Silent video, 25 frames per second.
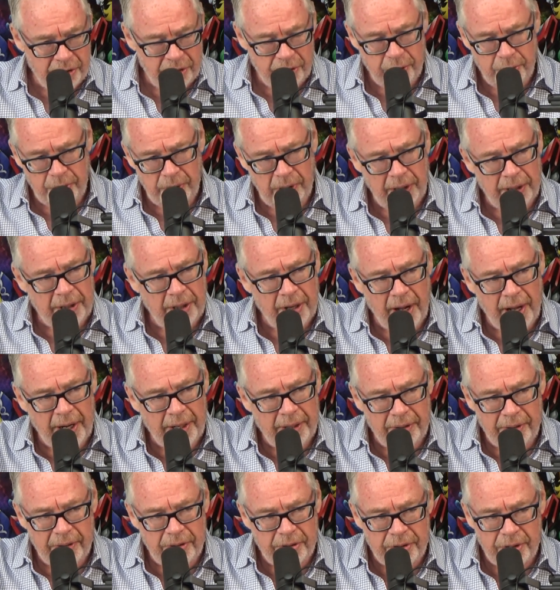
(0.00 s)
There's really
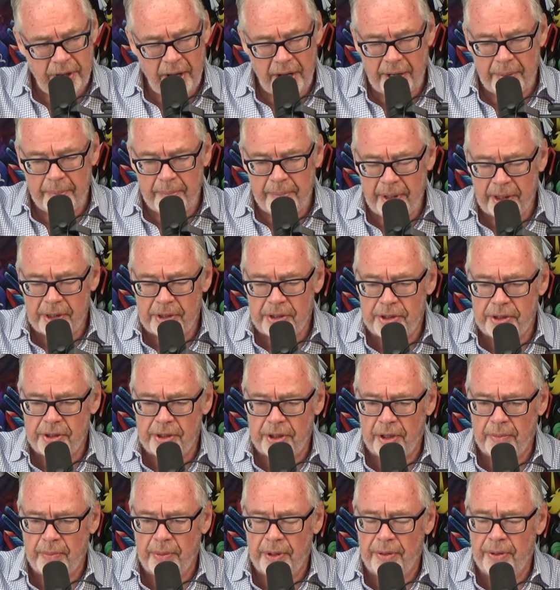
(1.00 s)
not, there's not a
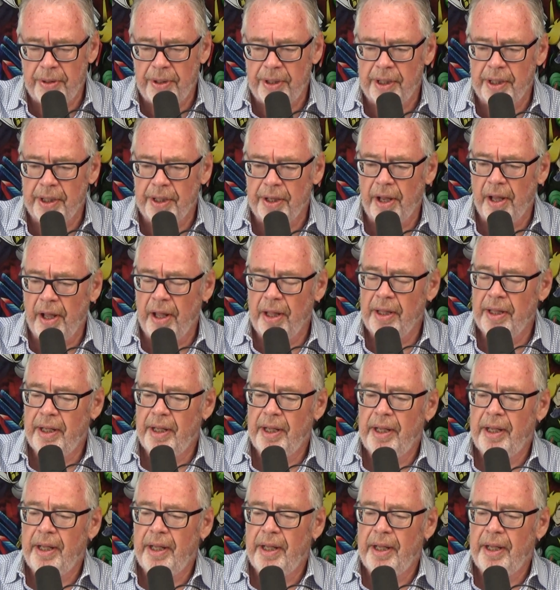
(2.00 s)
mixed community at all.